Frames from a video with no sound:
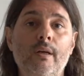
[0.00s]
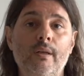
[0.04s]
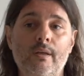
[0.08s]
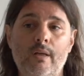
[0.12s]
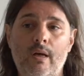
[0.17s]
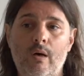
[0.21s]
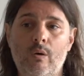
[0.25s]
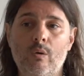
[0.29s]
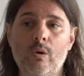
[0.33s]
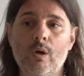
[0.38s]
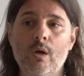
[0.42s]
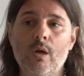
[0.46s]
and
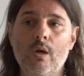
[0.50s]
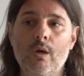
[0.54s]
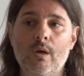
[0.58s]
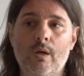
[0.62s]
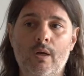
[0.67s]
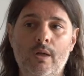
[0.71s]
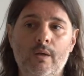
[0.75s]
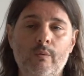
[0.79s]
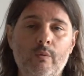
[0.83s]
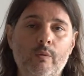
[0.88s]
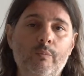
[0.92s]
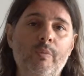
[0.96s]
how
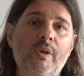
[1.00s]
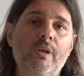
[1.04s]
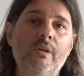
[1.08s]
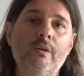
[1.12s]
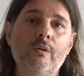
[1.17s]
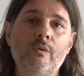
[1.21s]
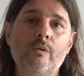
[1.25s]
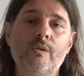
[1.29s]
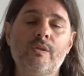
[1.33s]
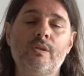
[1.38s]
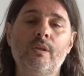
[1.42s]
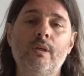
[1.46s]
it would be
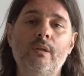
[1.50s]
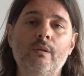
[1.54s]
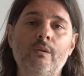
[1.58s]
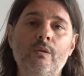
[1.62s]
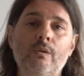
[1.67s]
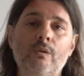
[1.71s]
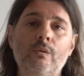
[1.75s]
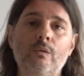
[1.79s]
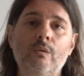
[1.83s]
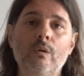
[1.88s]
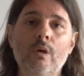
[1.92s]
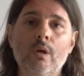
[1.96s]
interesting
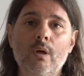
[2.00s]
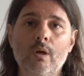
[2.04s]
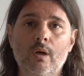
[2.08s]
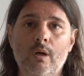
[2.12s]
to